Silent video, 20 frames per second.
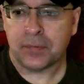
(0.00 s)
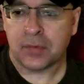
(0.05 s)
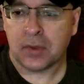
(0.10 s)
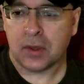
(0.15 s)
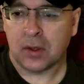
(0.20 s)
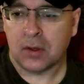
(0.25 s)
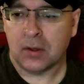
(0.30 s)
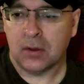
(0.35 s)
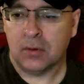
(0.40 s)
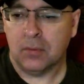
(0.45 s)

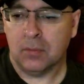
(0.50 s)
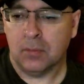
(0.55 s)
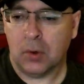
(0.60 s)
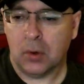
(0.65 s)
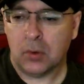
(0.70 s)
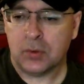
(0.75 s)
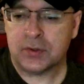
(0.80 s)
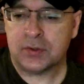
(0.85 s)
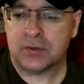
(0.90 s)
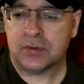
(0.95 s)

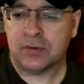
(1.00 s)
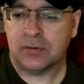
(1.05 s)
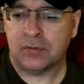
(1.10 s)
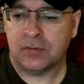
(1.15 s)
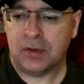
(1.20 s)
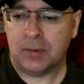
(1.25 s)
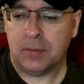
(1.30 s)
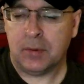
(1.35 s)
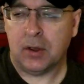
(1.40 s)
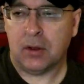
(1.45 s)
most
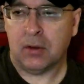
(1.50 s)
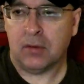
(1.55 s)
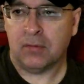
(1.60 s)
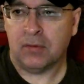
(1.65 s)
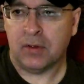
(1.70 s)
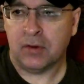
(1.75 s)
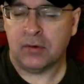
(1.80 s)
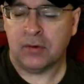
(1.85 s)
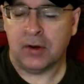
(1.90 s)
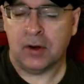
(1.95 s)
female
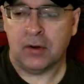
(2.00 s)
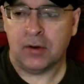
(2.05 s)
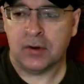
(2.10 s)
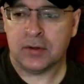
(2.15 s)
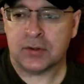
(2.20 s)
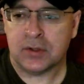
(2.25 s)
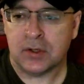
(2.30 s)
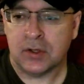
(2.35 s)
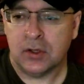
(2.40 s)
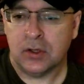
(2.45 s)
veterinarians
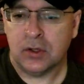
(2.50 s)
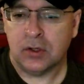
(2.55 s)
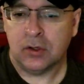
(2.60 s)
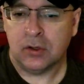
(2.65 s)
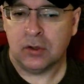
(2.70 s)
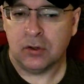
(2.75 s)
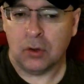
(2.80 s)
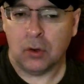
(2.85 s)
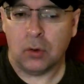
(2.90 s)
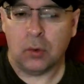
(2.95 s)
don't
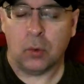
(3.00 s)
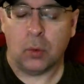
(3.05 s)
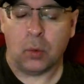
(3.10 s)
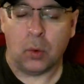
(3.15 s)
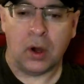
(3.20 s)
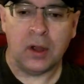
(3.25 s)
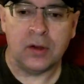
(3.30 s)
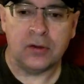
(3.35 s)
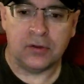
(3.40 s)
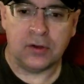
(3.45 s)
want to
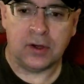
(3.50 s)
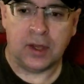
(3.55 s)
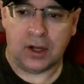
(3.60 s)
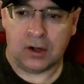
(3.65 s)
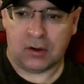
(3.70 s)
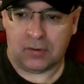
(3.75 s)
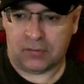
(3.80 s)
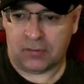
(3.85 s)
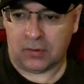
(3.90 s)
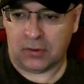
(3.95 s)
care for
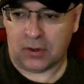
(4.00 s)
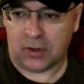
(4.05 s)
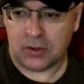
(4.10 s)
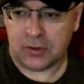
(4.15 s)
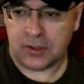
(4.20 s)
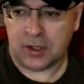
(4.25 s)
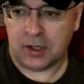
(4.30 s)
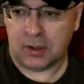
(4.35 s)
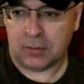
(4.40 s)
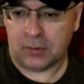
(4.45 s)
large
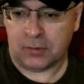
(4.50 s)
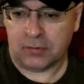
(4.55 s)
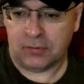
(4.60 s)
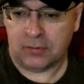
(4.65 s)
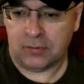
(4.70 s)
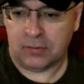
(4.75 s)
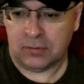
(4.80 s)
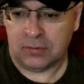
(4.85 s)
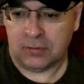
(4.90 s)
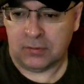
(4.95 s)
animals.
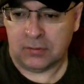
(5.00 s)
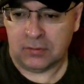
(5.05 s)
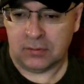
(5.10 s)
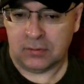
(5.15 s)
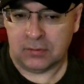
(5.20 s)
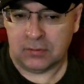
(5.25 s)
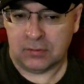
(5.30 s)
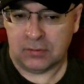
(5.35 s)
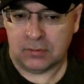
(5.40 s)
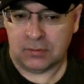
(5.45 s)

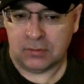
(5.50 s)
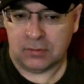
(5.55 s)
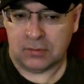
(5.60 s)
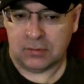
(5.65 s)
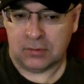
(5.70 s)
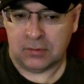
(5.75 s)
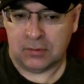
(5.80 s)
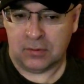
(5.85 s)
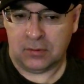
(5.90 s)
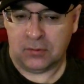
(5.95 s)
They're
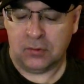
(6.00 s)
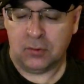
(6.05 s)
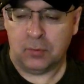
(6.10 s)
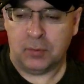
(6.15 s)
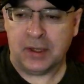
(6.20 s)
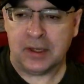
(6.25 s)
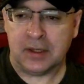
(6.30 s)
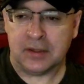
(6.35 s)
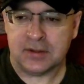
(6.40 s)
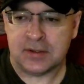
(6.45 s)
too big and
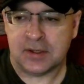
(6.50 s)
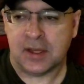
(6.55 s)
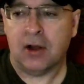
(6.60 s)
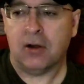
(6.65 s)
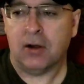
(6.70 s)
scary.